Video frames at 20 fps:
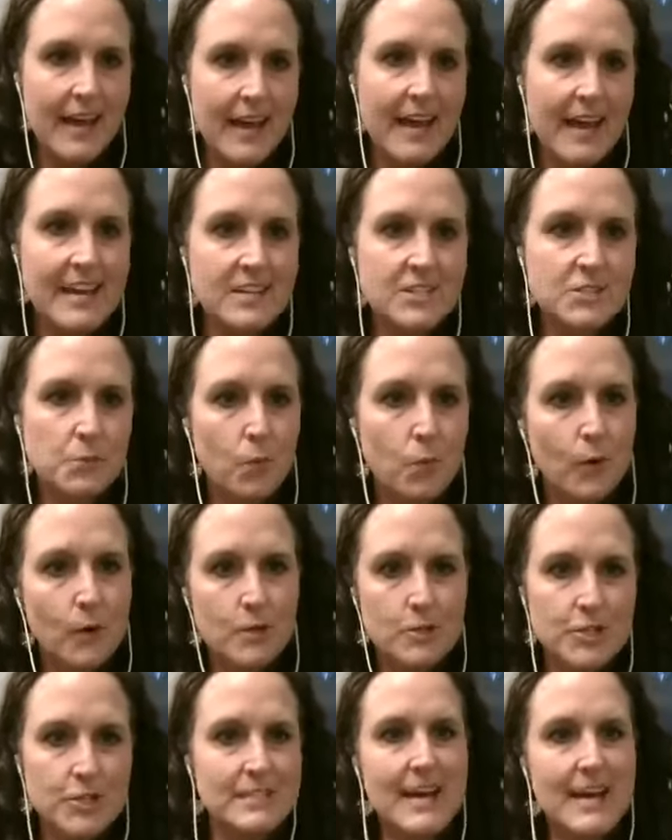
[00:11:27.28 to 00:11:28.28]
And
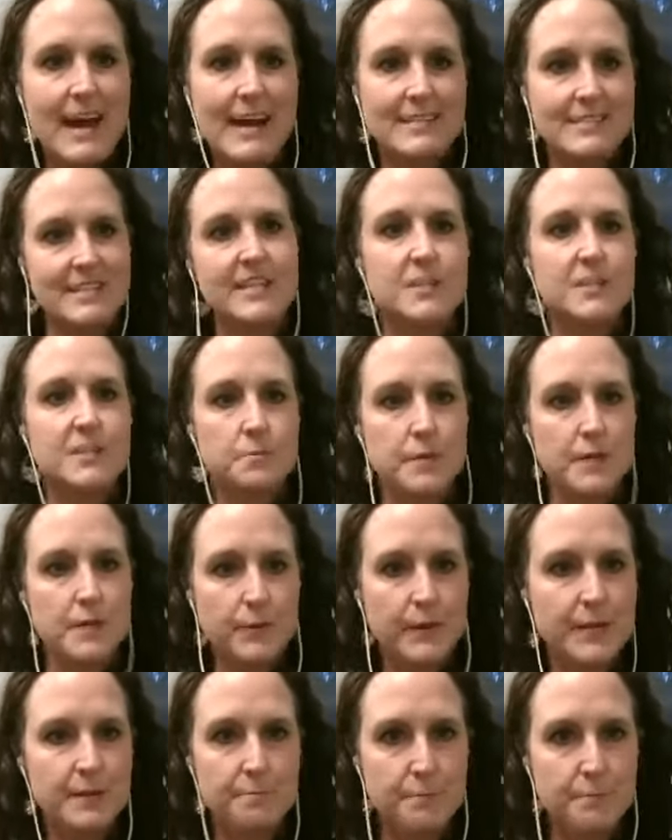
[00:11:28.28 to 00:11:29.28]
we're just asking to be
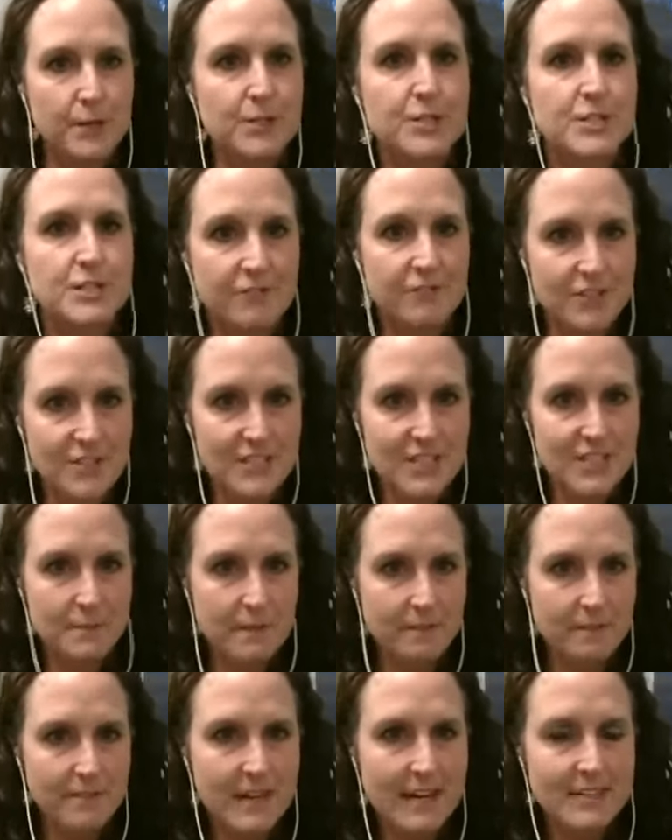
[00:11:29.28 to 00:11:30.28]
reimbursed for
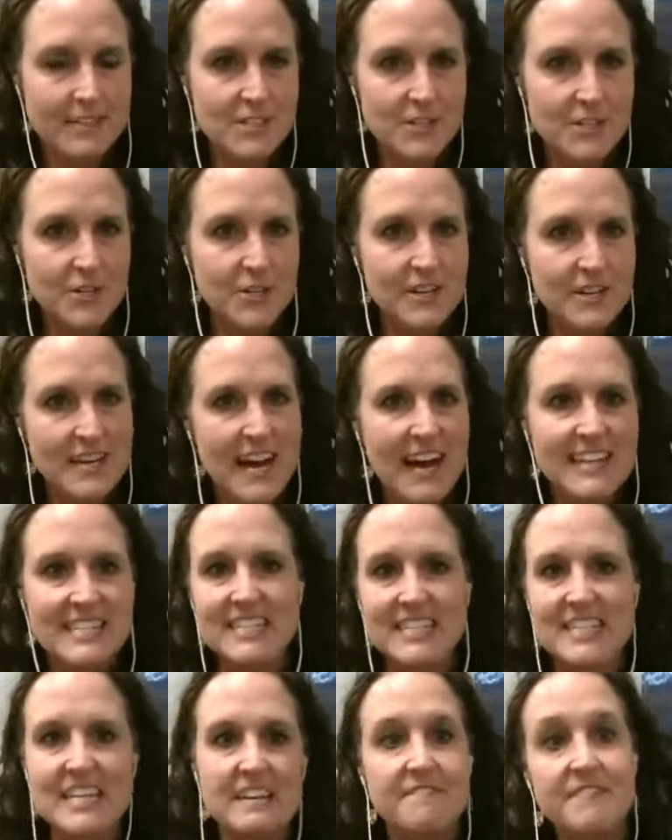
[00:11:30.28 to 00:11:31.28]
some of that. So you're not
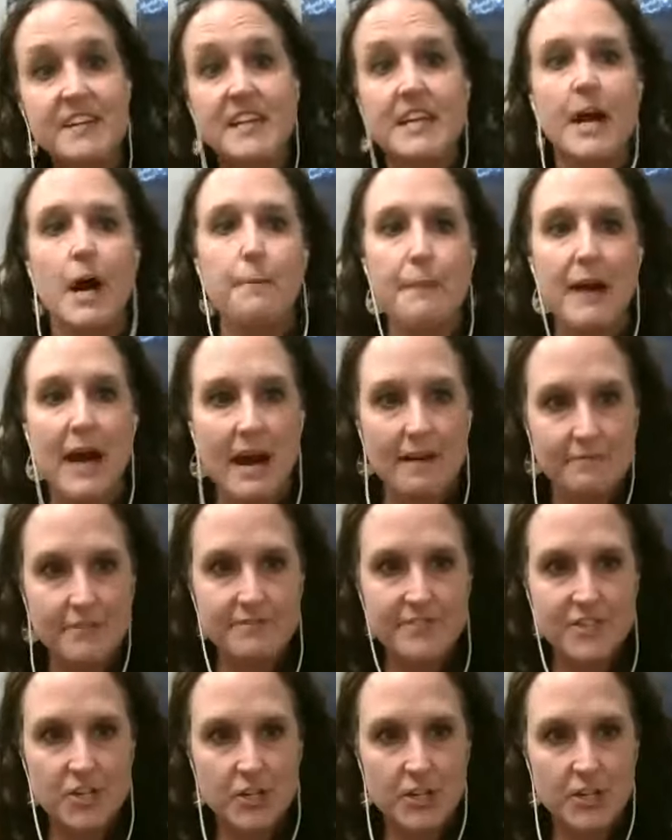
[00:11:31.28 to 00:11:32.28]
giving up half
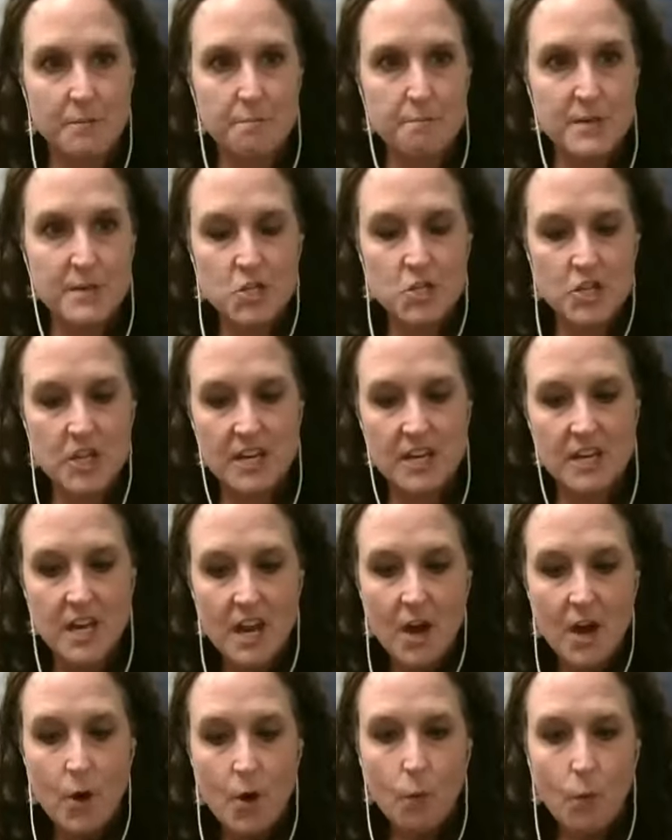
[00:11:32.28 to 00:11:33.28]
of your commission.
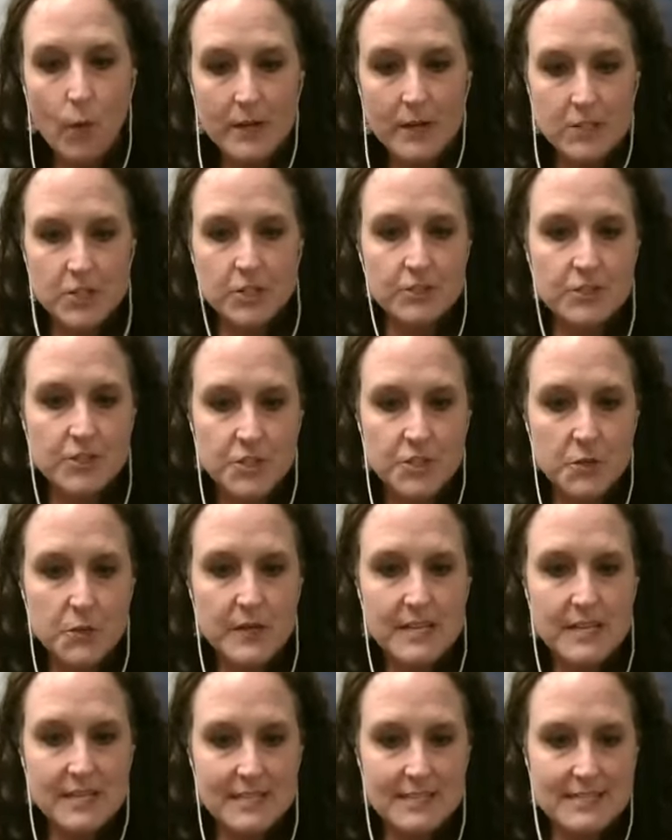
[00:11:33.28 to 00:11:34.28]
What you're
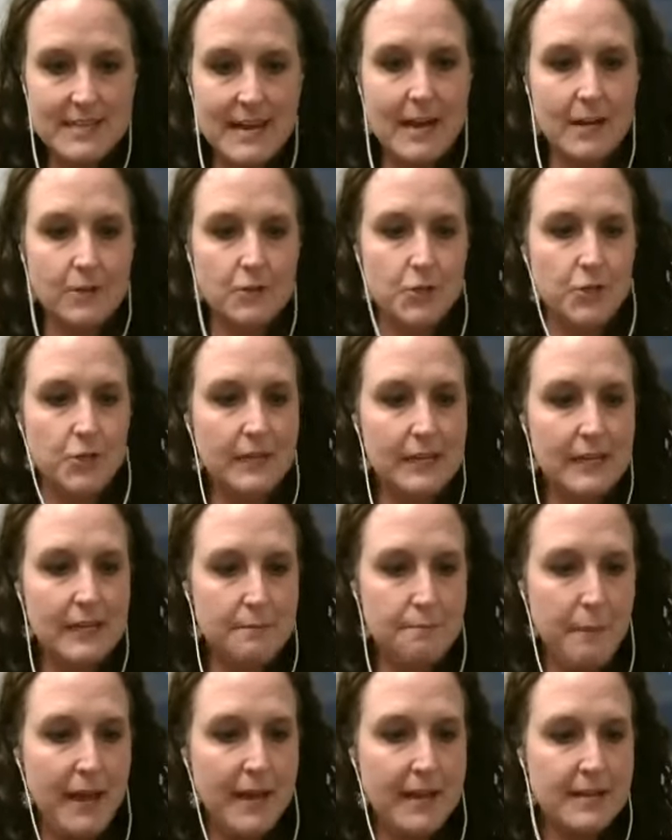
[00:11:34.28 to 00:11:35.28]
doing is
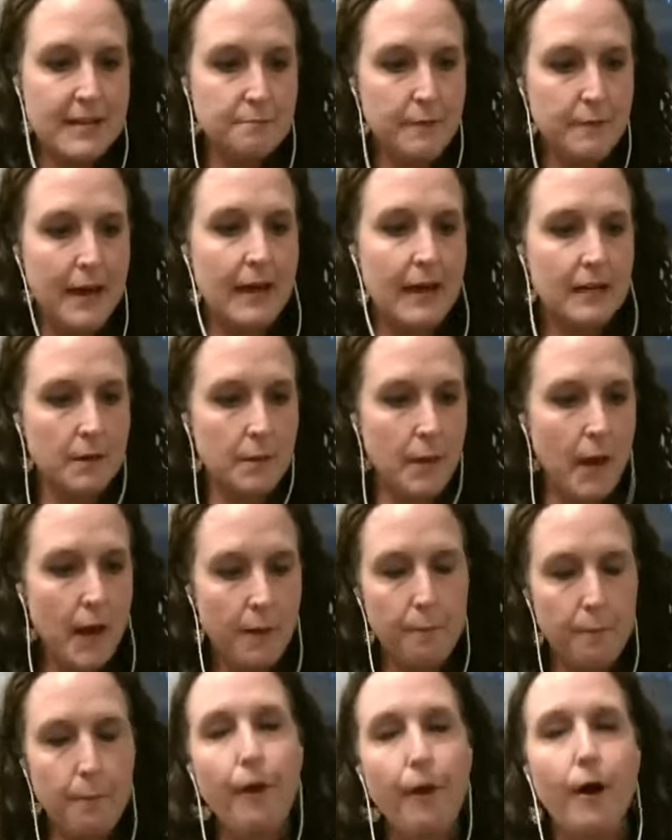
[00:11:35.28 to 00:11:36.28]
actually paying back
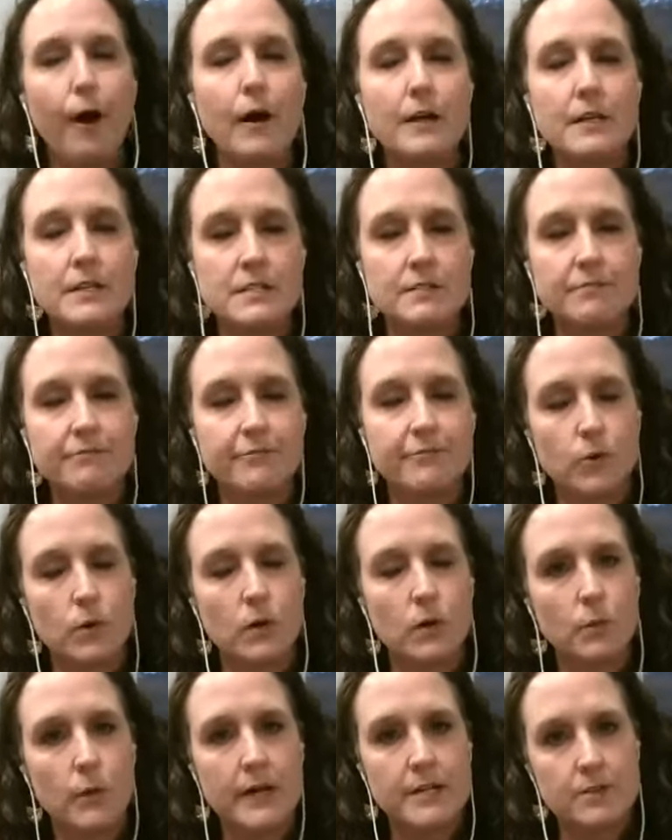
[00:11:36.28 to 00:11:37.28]
a part
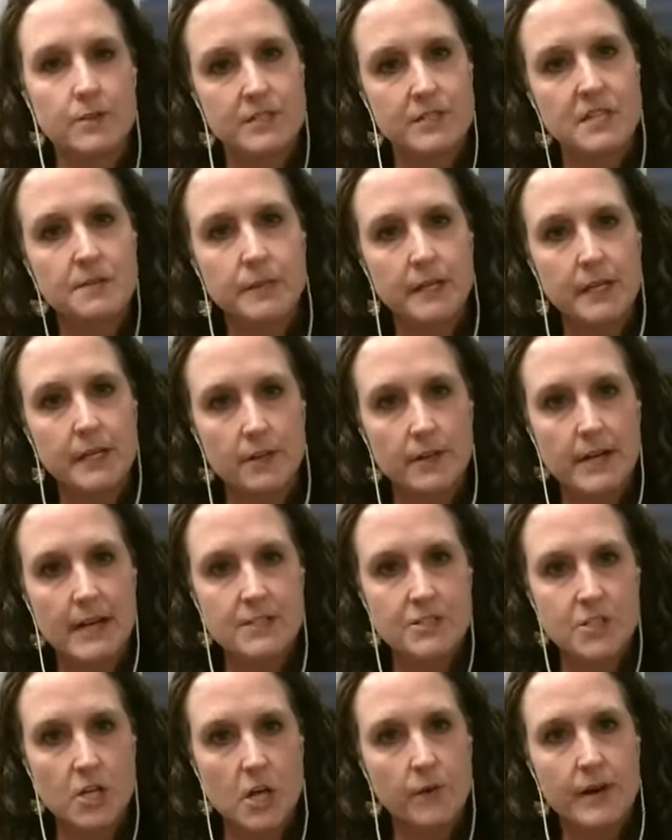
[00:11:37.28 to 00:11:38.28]
for what your team leader
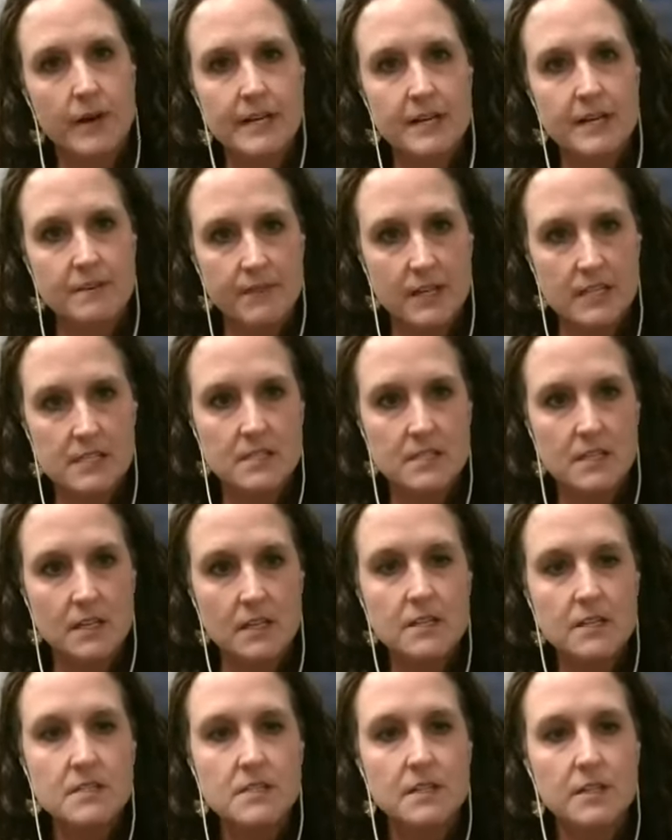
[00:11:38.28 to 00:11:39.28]
has already invested
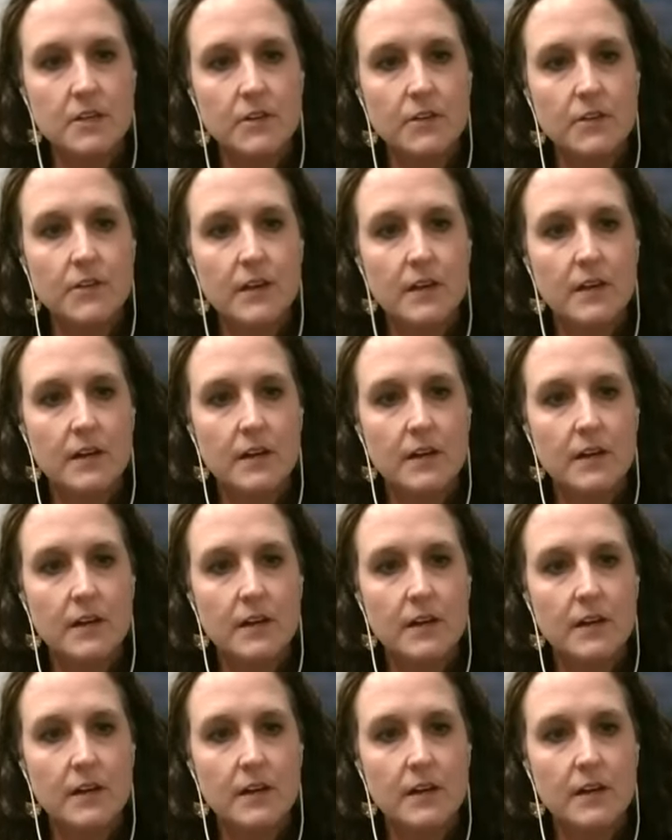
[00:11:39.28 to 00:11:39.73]
into you.